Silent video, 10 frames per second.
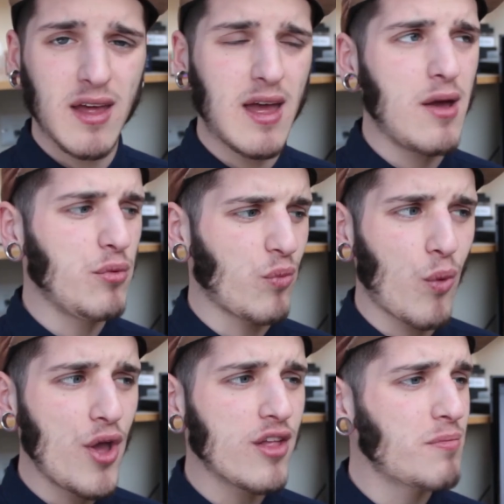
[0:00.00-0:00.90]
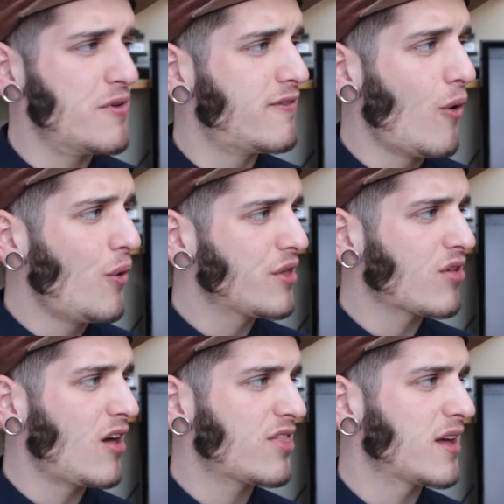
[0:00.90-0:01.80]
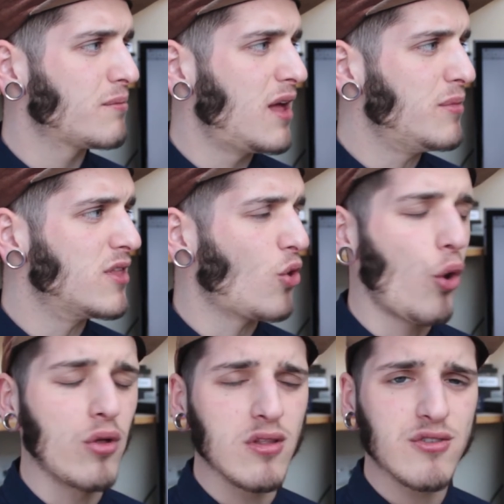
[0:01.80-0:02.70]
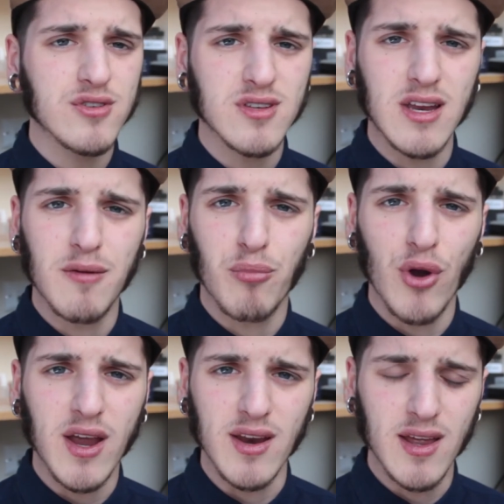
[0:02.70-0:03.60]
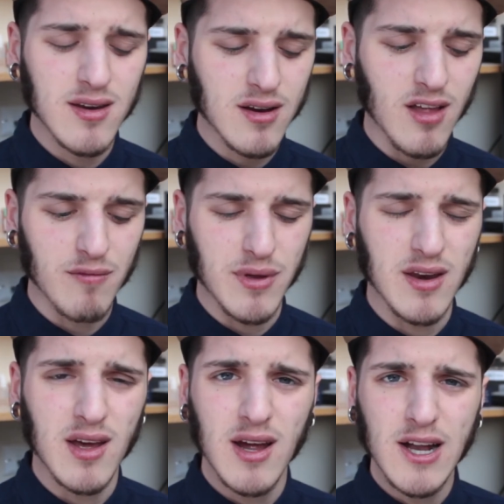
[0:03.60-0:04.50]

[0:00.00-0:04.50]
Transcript: It was worse before, so I think maybe the coils just needed breaking in, because I've been